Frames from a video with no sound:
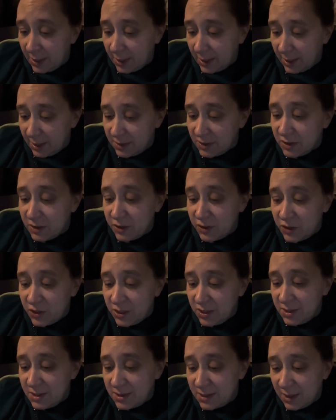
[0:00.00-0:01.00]
And
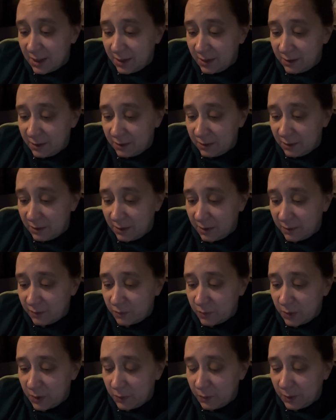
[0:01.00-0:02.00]
she said
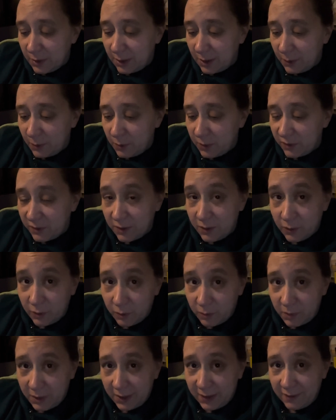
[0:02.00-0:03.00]
last week when I was at her
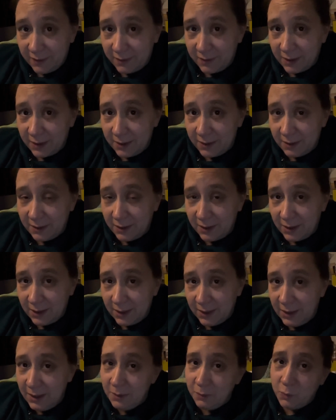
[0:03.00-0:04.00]
place that
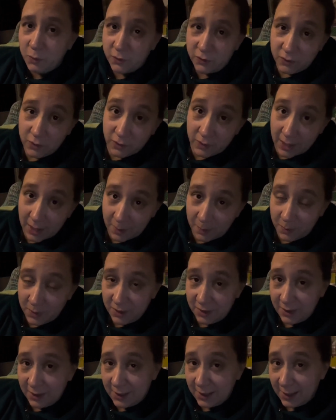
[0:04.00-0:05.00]
he was not happy
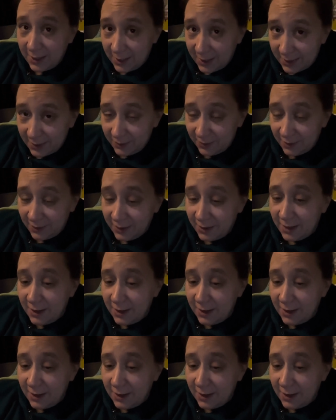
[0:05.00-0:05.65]
that I let